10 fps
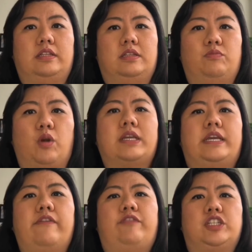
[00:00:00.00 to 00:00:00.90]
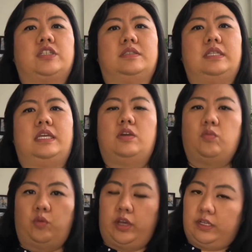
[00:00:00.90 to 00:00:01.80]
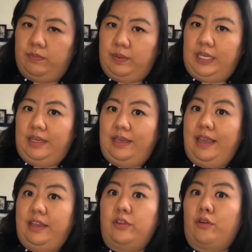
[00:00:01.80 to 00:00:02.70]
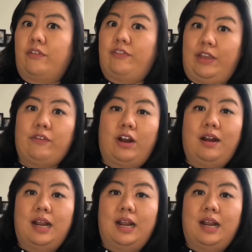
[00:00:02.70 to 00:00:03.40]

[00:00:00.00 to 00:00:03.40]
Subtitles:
working efficiently would be in your favor.